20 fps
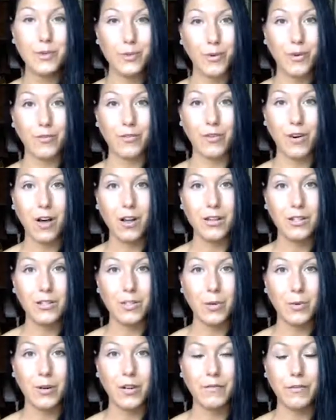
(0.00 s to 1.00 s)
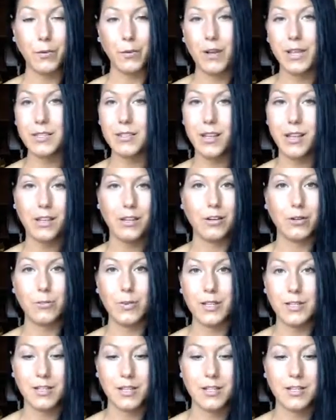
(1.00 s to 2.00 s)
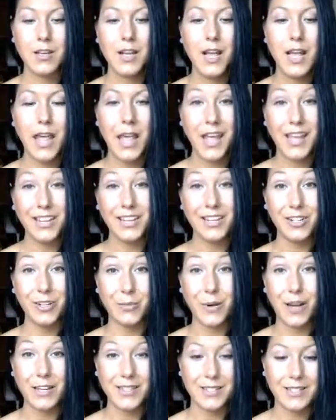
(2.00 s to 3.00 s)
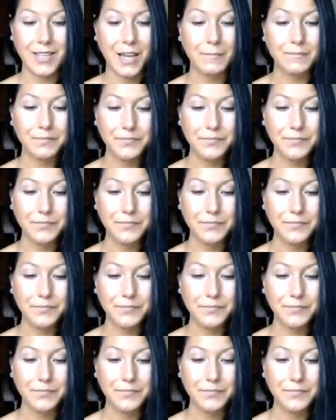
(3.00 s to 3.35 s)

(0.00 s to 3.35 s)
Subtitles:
you overall in so many different ways in your business and in your mindset.